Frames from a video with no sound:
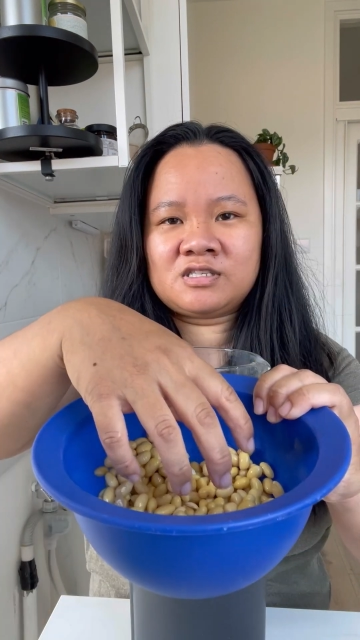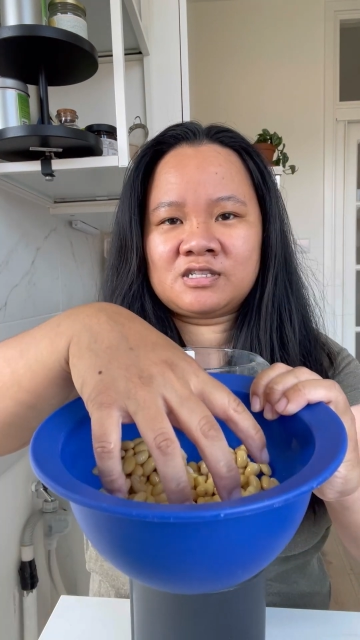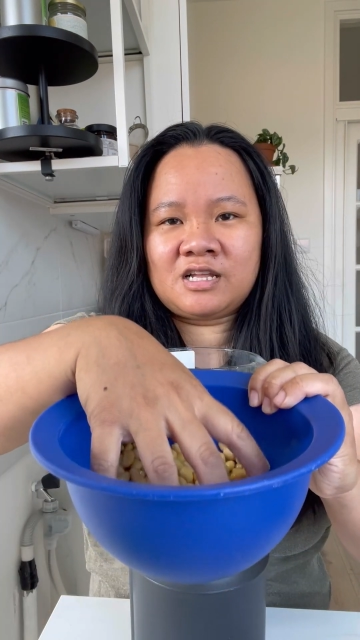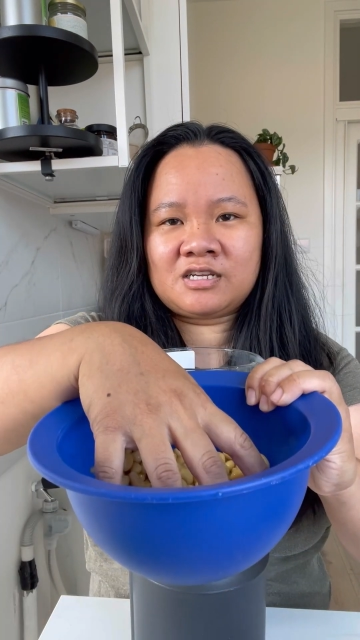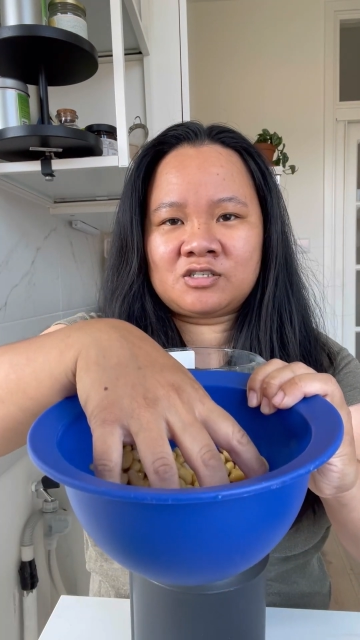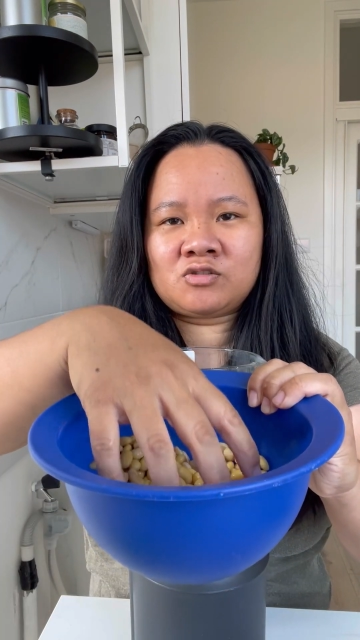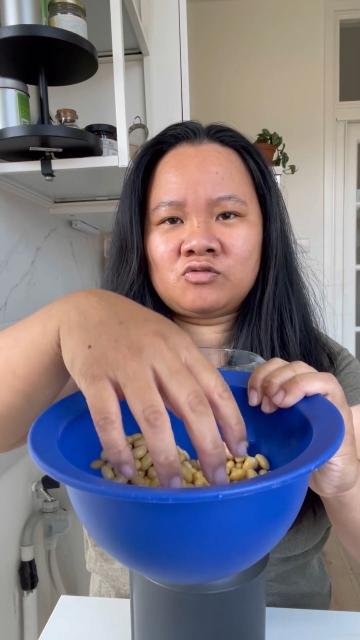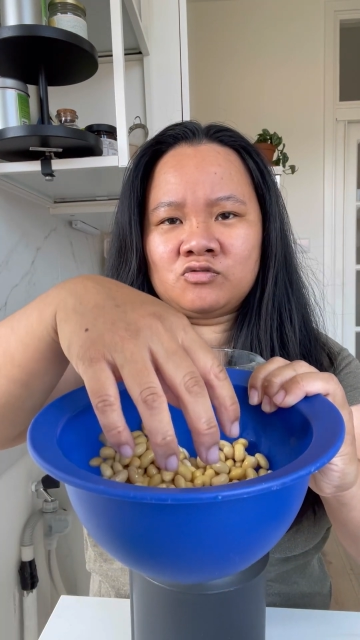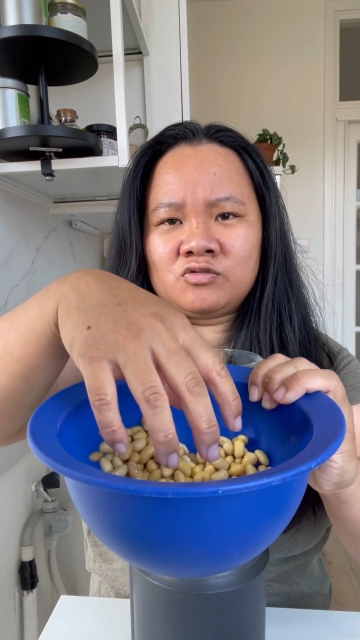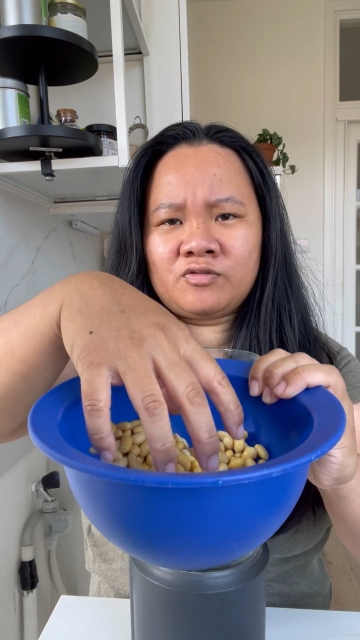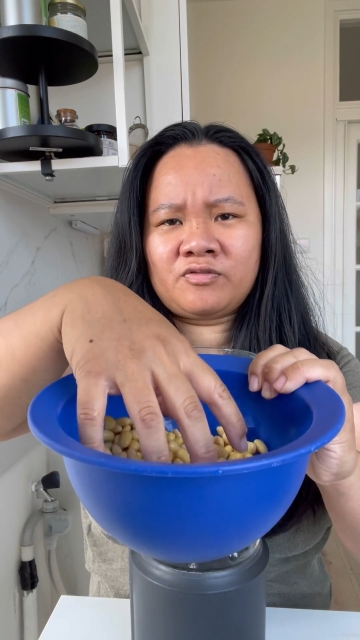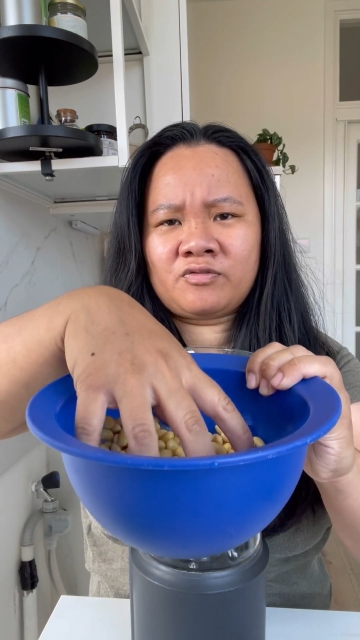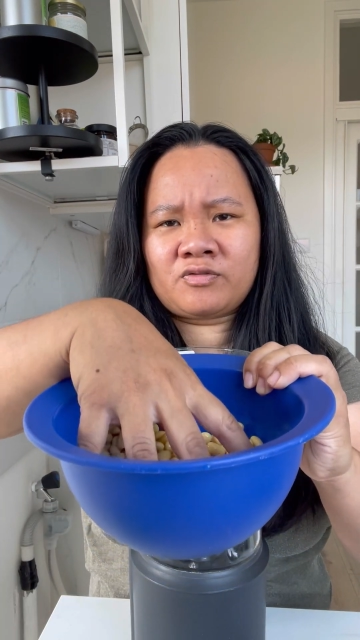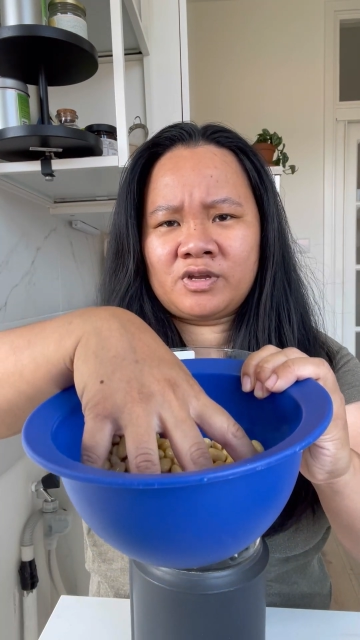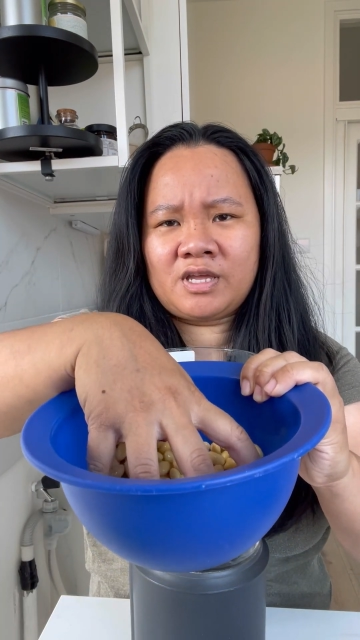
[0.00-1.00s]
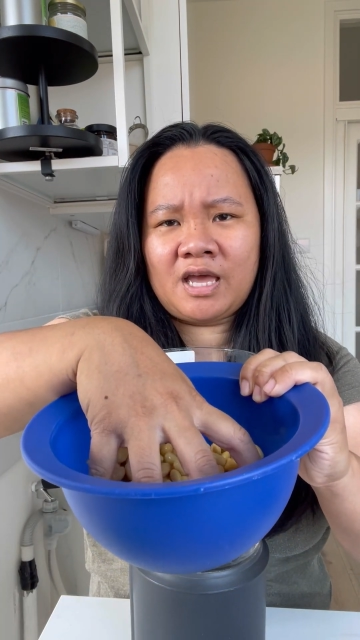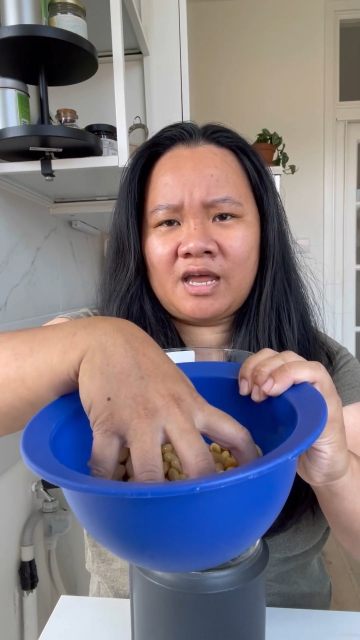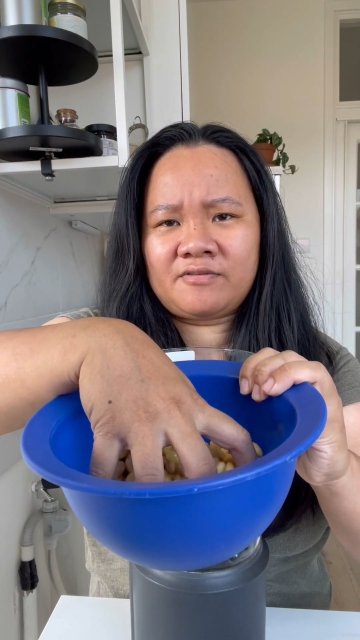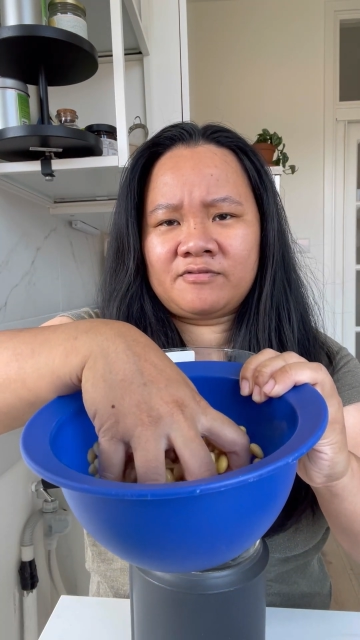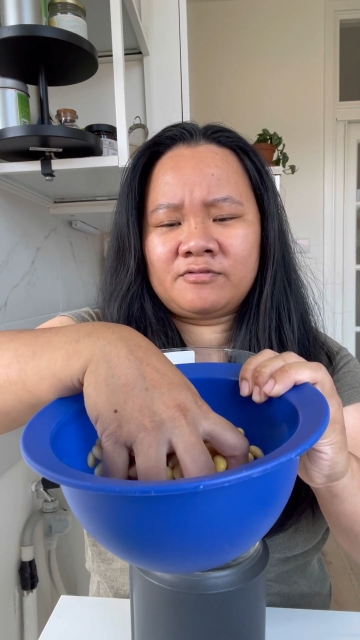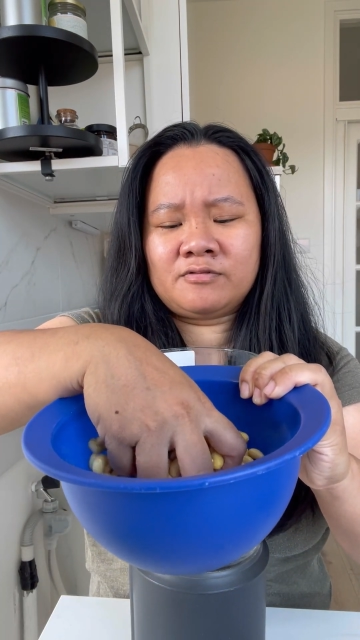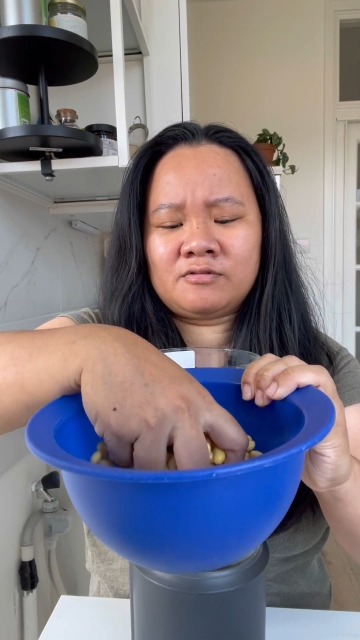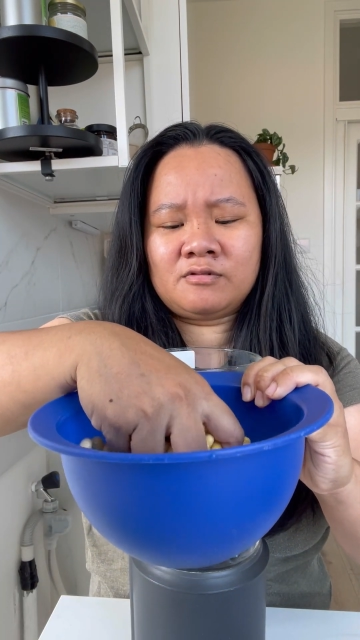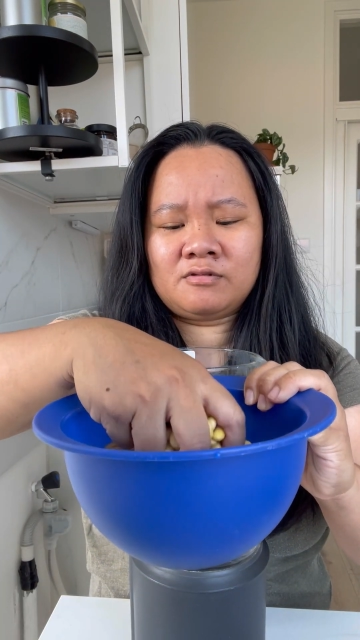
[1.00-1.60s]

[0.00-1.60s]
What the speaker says: is like 2 to 3 handfuls.